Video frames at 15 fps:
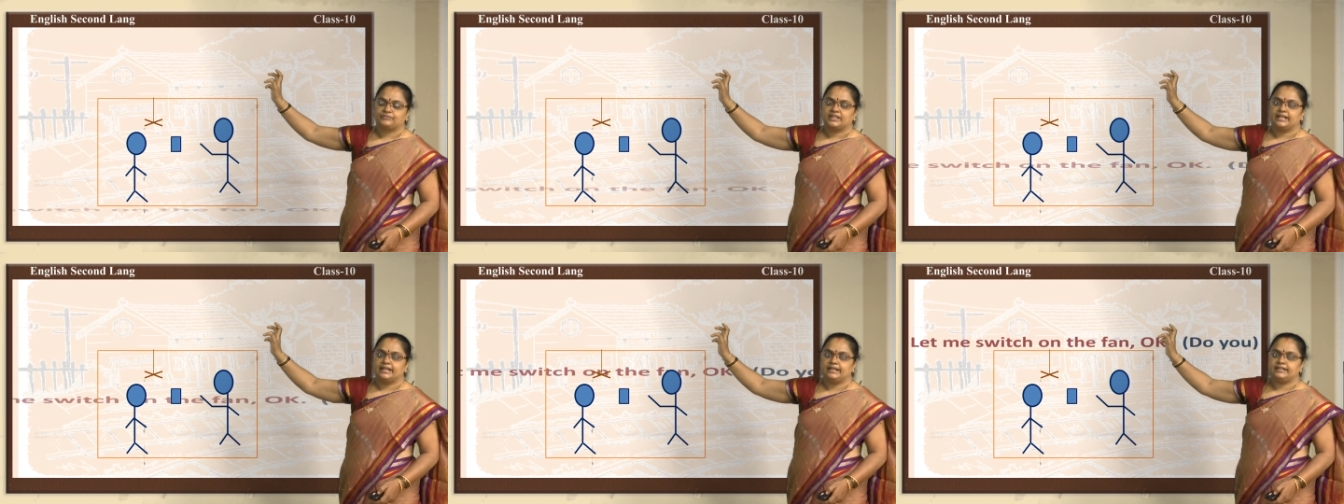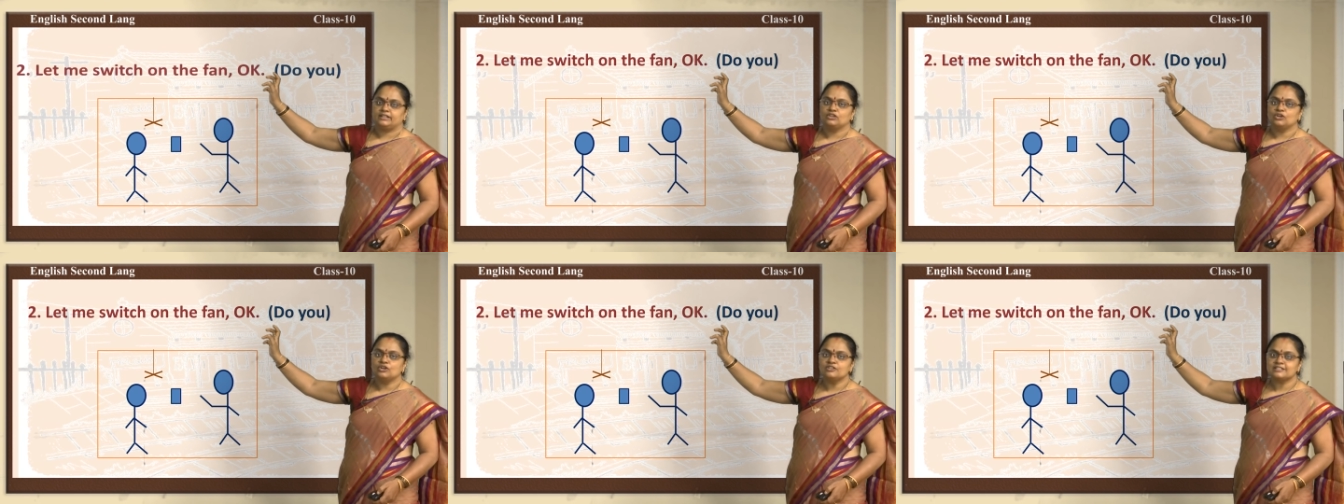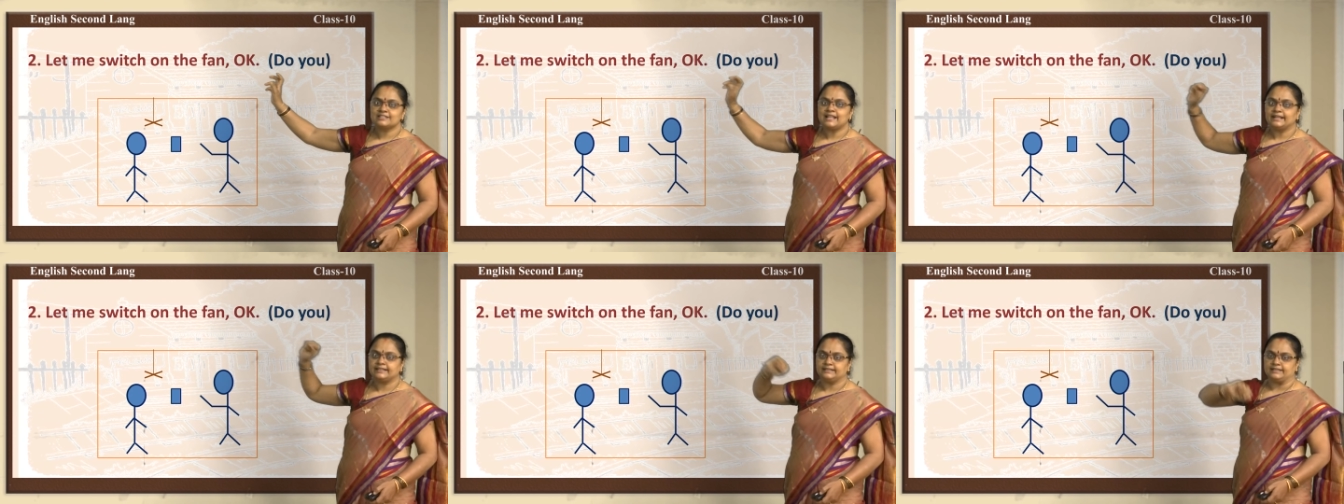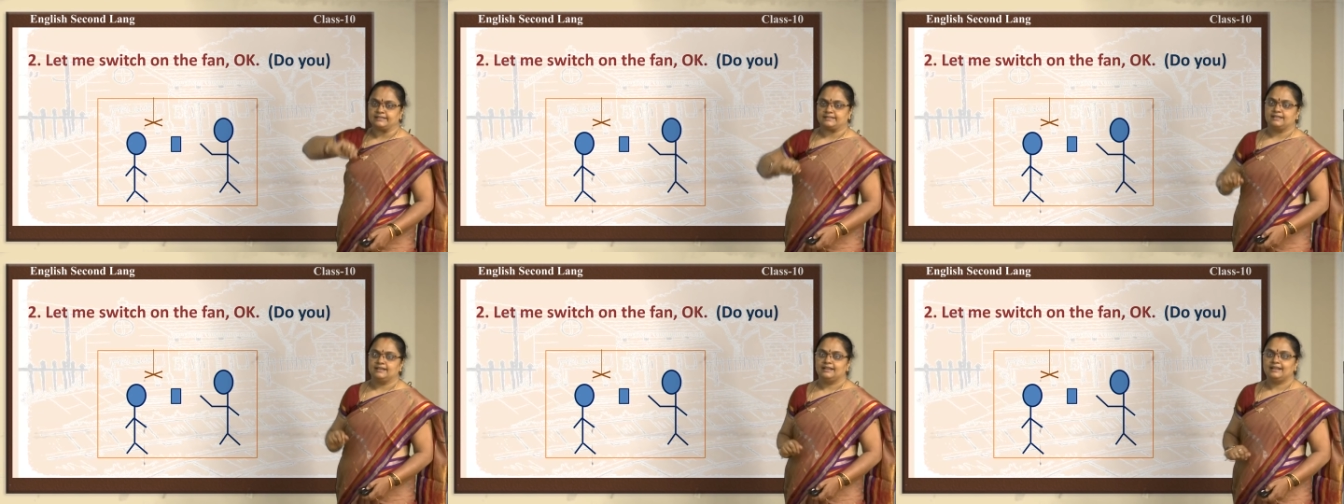It goes like this.
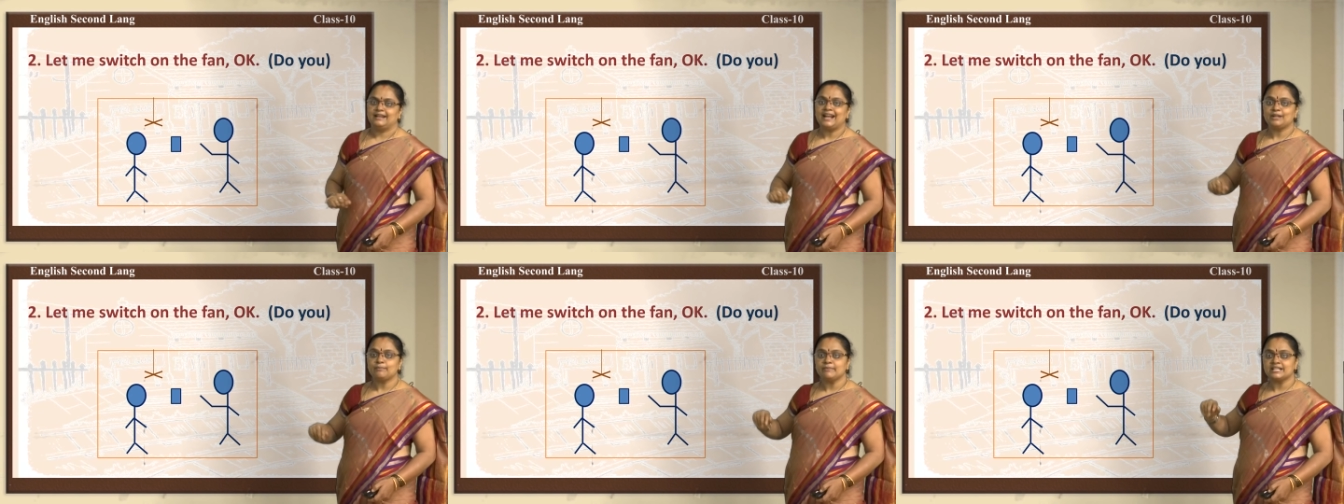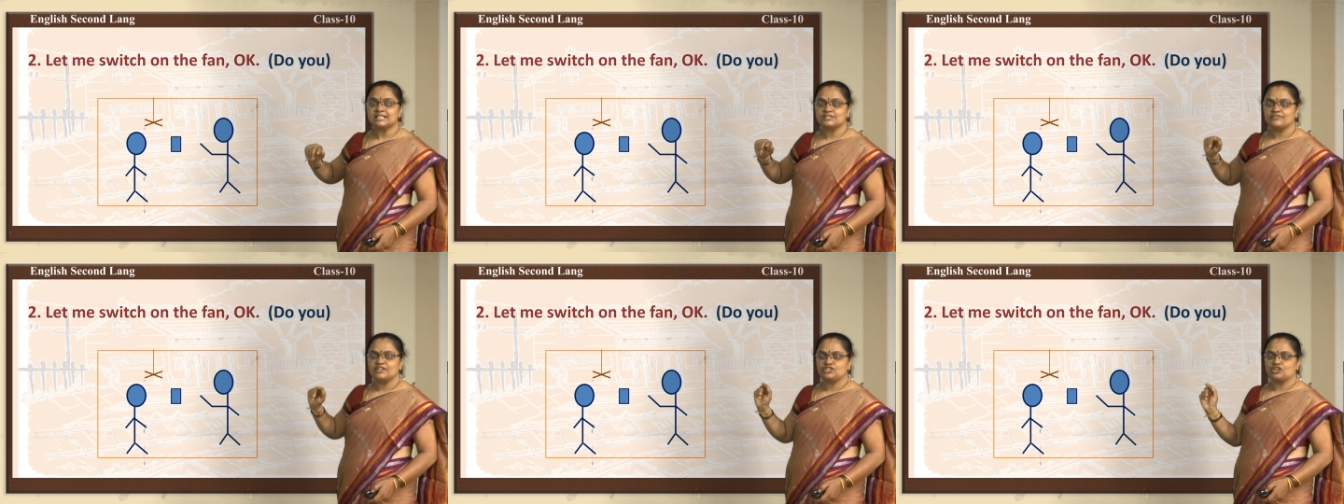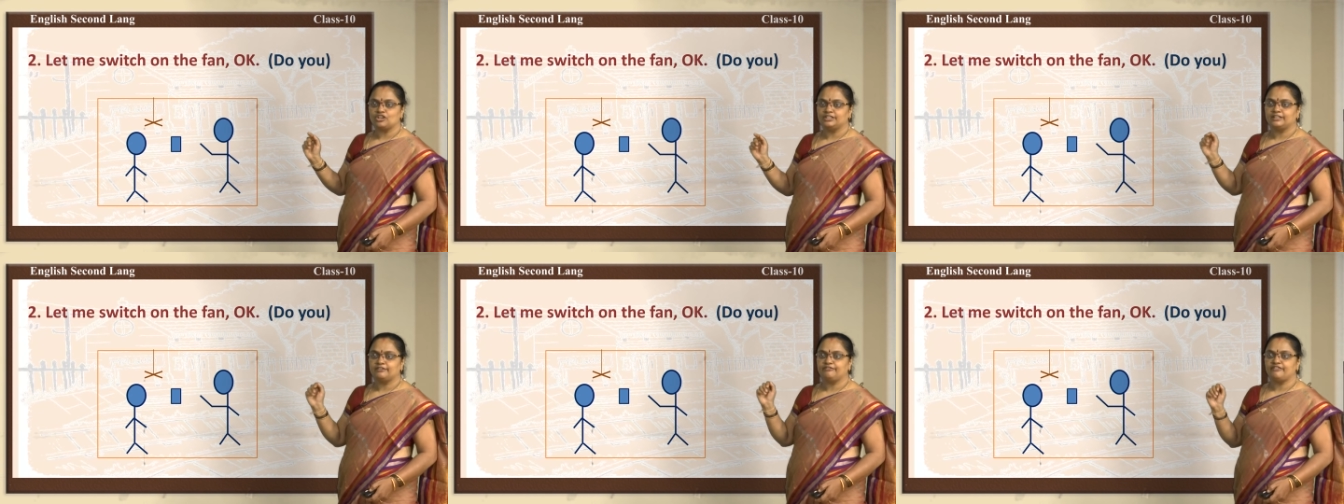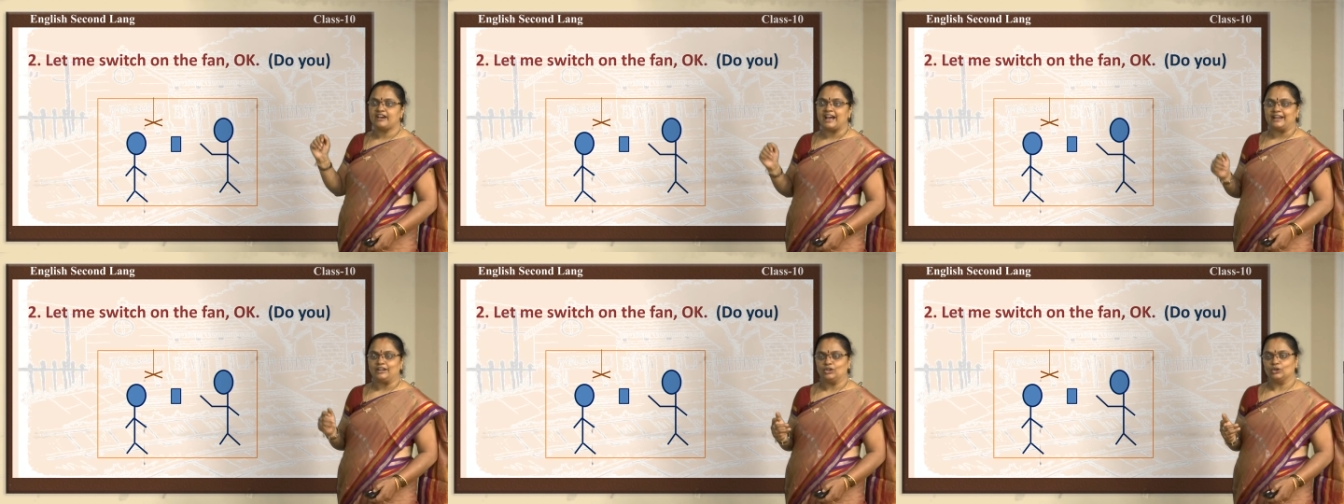Let me switch on the
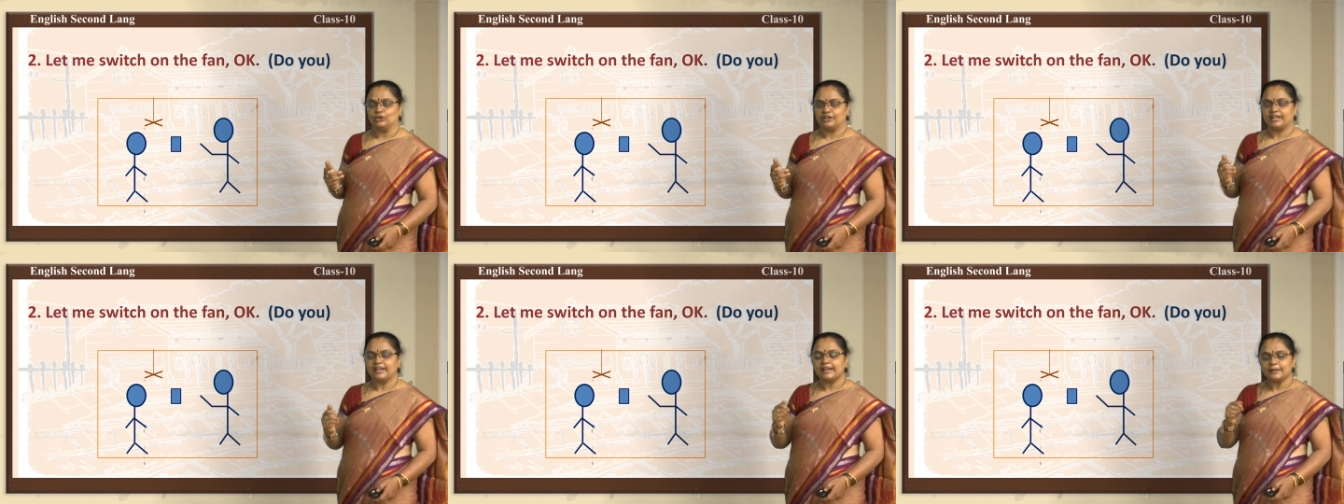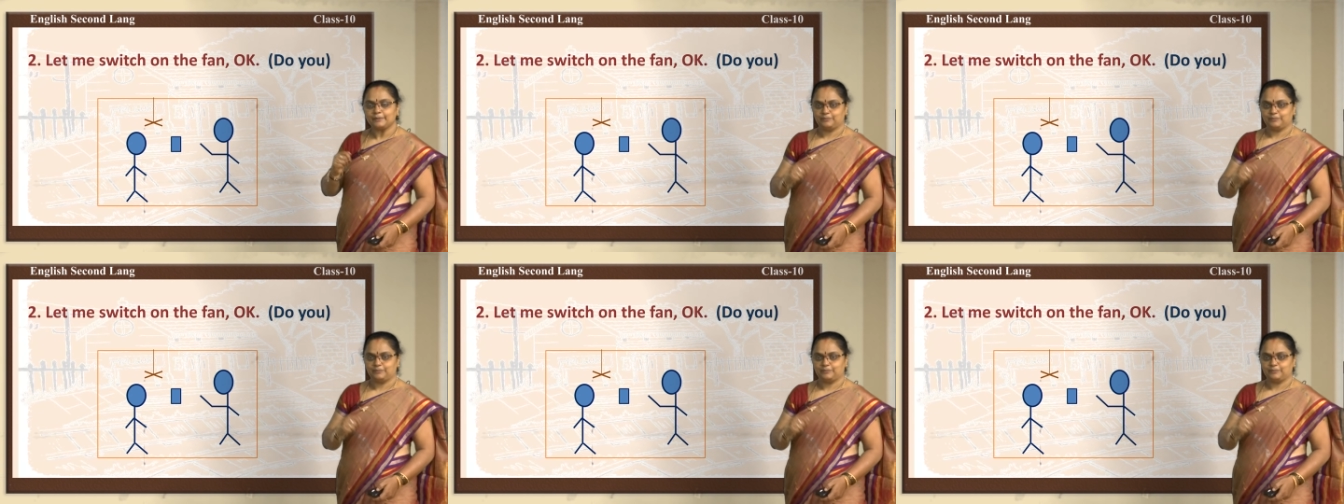fan, okay?